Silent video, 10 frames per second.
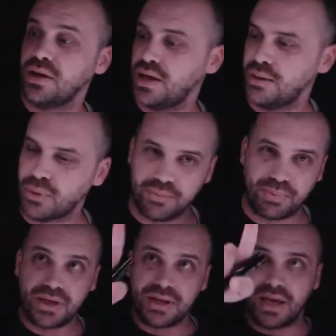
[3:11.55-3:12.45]
It might
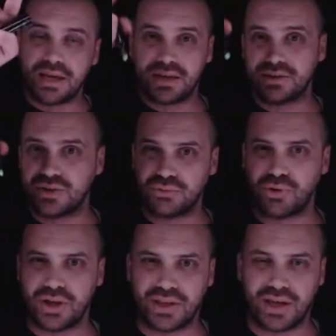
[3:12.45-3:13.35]
be neater to
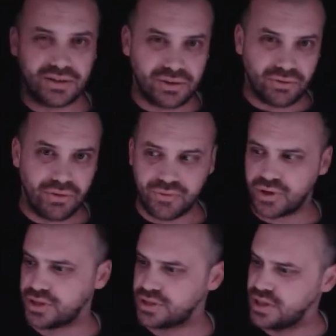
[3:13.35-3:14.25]
write that in the
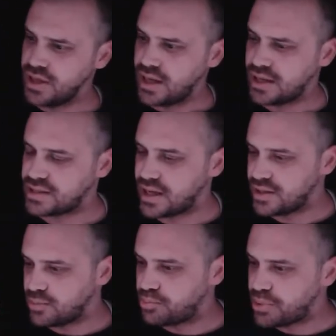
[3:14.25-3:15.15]
reverse and say
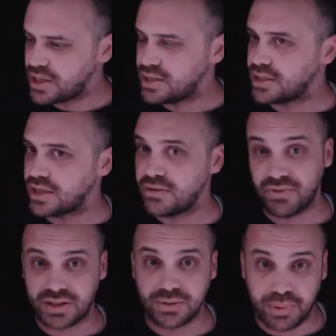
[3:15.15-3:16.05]
that BD,
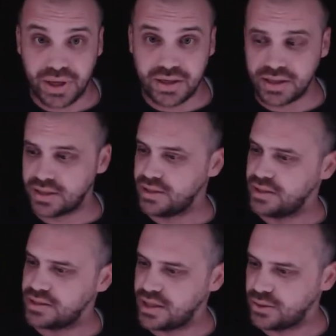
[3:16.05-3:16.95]
vector BD,
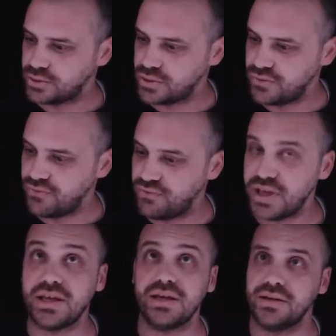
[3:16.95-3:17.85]
is equal to
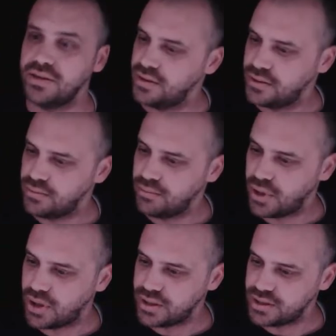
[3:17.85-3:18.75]
V
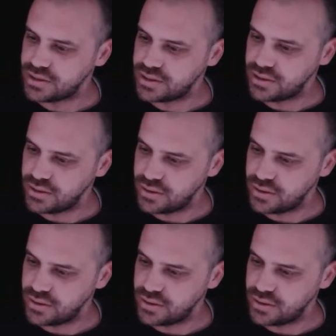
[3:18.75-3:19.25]
minus